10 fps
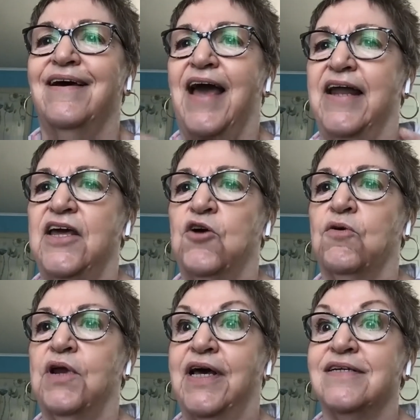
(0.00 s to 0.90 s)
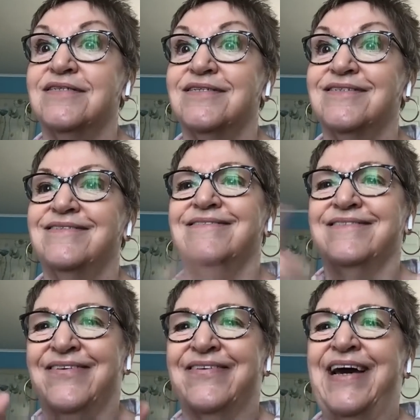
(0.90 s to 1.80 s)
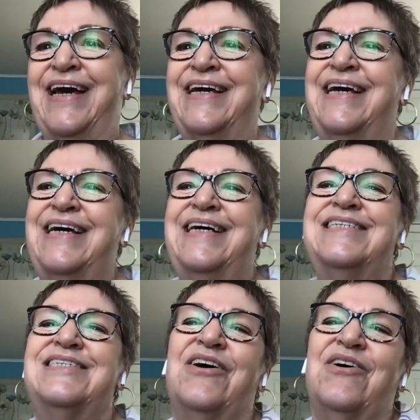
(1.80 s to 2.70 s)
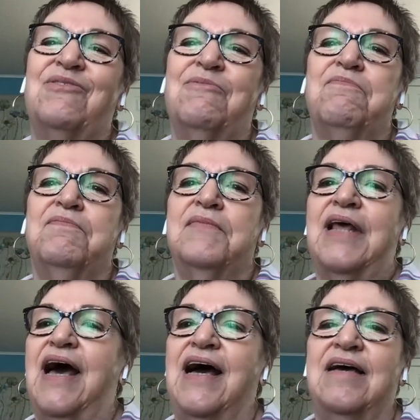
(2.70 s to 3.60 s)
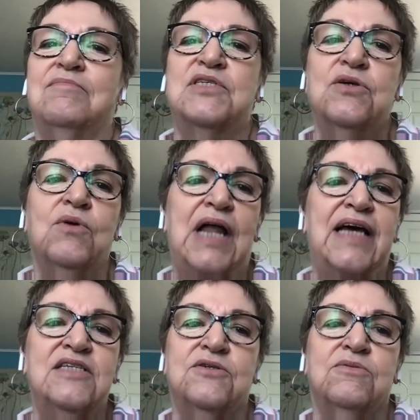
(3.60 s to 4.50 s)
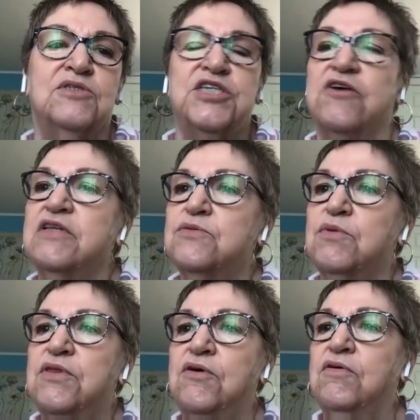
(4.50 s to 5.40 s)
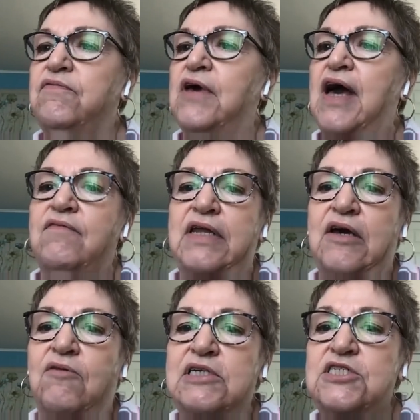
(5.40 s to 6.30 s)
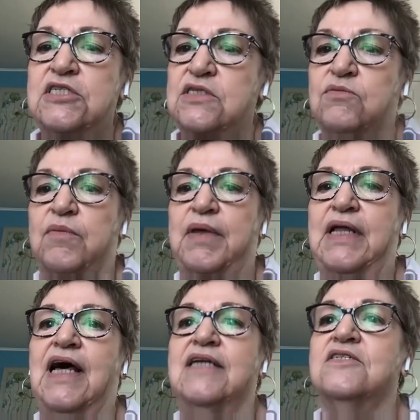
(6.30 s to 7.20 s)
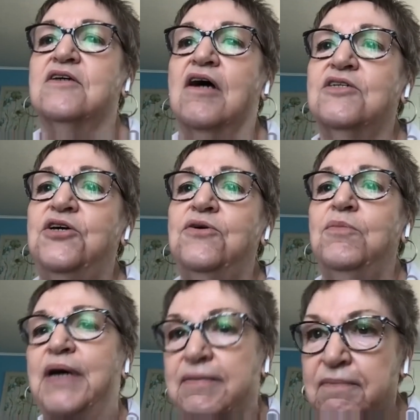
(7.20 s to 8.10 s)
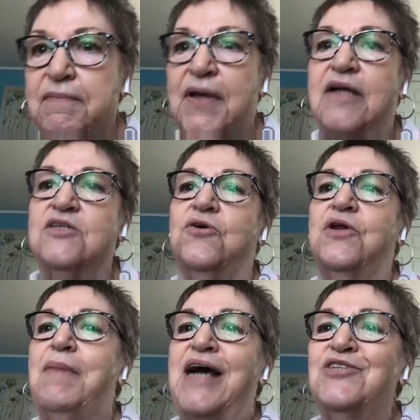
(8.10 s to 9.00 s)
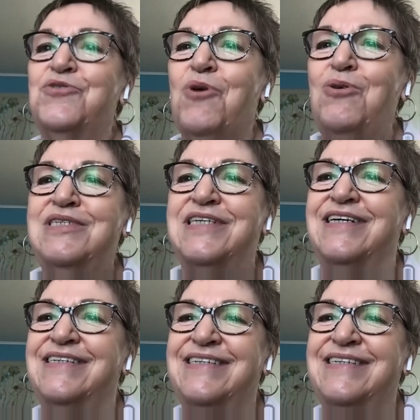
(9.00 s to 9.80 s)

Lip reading: And here it is. Okay. So I'm so glad to share this with you. If you have any questions, we'll be glad to talk to you, but I'll turn it back to Rosa.